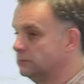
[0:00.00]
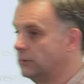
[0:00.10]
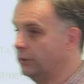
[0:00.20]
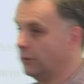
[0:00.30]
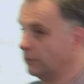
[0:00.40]

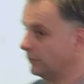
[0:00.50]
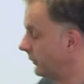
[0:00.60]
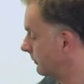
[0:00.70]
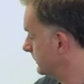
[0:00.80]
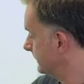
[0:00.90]
Who
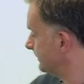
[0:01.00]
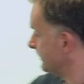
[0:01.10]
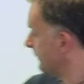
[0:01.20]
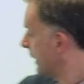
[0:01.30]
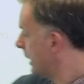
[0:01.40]
knows?
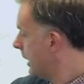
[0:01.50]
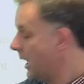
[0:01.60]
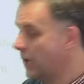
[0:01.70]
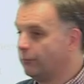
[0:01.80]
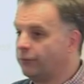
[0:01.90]

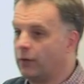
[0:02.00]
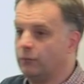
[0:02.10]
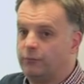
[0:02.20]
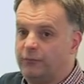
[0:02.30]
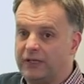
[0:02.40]

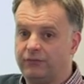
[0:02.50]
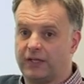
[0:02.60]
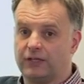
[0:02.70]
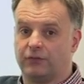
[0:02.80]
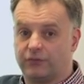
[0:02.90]
So
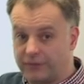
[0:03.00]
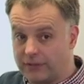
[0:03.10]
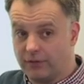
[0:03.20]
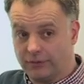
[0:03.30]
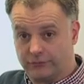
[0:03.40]
VCs are
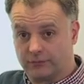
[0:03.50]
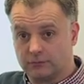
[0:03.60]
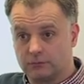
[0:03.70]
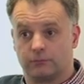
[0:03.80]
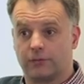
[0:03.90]
serious.
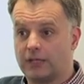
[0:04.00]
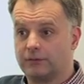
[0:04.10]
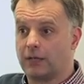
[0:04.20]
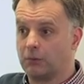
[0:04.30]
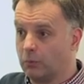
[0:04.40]

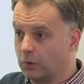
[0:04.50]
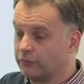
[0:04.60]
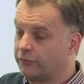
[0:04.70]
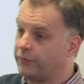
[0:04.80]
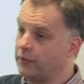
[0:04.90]
They will
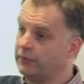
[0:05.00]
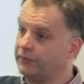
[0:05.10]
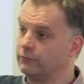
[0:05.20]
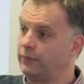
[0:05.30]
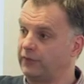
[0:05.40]
want
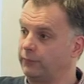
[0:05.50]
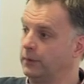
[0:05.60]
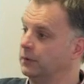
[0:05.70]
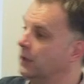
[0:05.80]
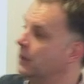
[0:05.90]
serious
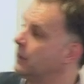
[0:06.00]
investment.